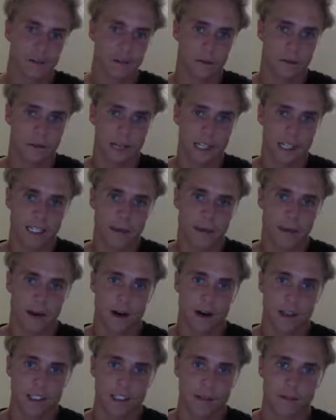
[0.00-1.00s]
waist
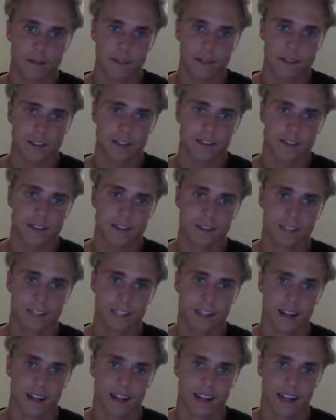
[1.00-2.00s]
possible
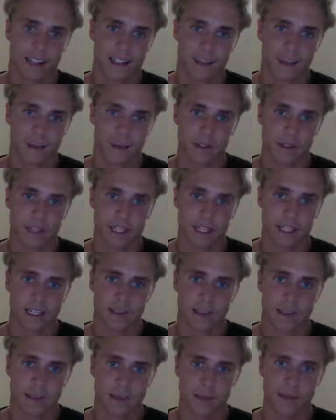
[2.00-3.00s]
that like almost
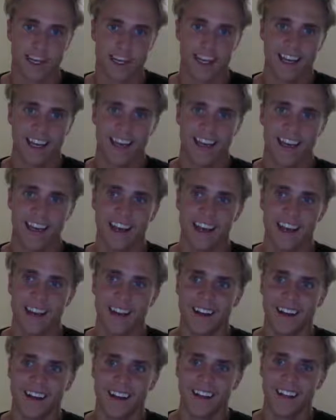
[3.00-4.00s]
kills me.
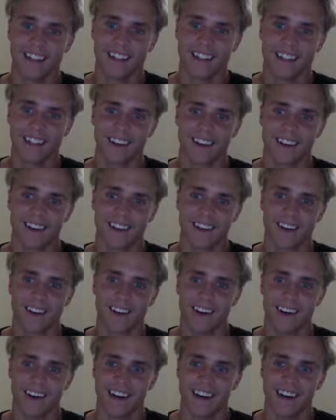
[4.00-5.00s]
And
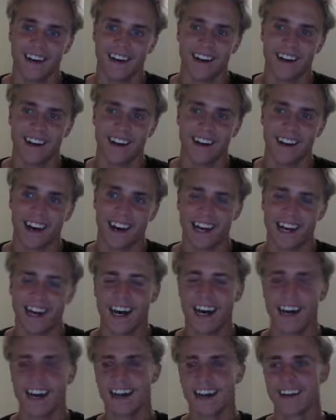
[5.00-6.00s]
so, yeah,
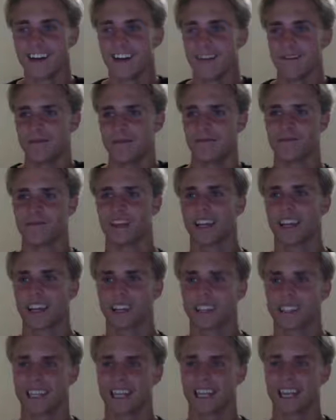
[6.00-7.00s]
I don't know, because
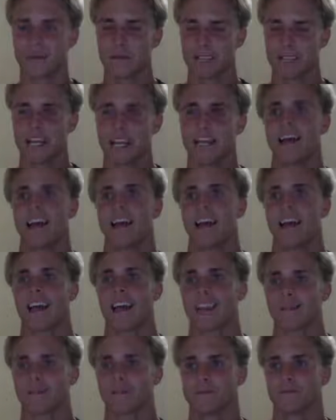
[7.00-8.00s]
I keep saying like,
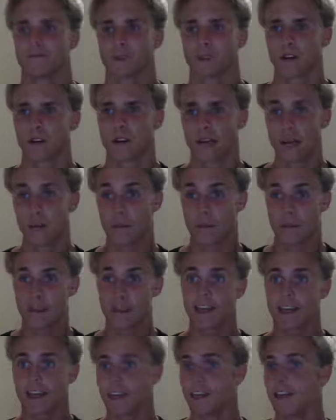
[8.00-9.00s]
or I keep
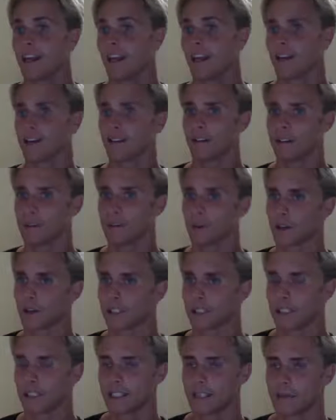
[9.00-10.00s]
thinking like, oh, it's more
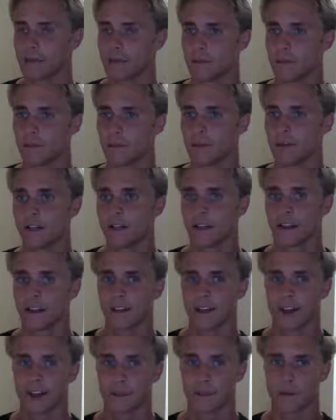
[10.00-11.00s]
simple and they're
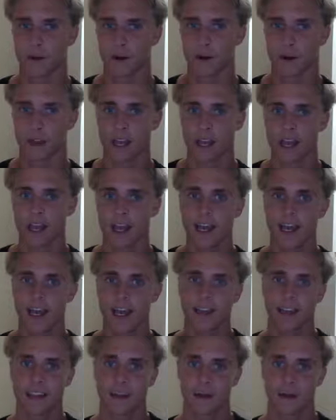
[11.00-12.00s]
like more okay
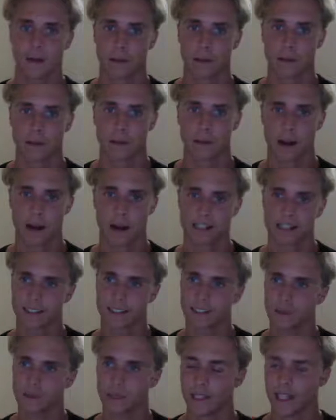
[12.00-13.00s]
and they want to be more
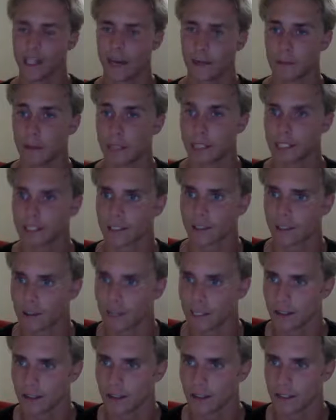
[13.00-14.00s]
practical. But then I'm like
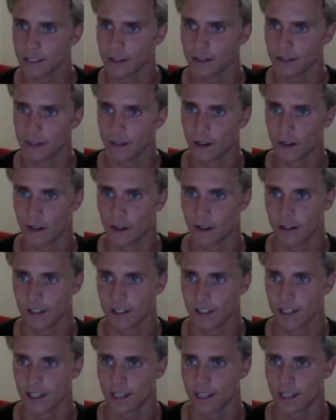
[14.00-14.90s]
scrolling through these photos